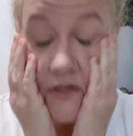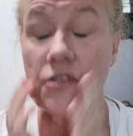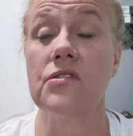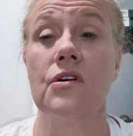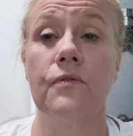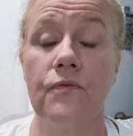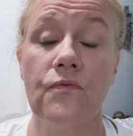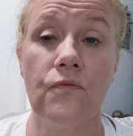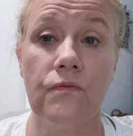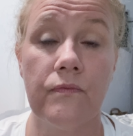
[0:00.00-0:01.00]
So
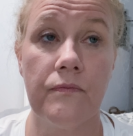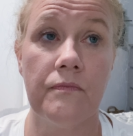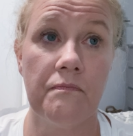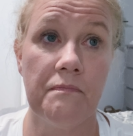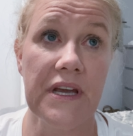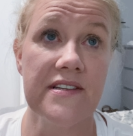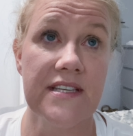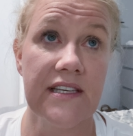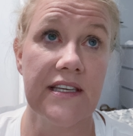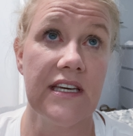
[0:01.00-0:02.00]

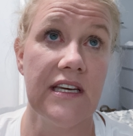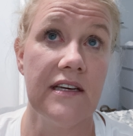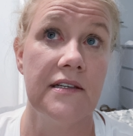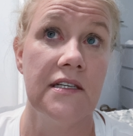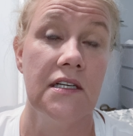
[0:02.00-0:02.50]
basically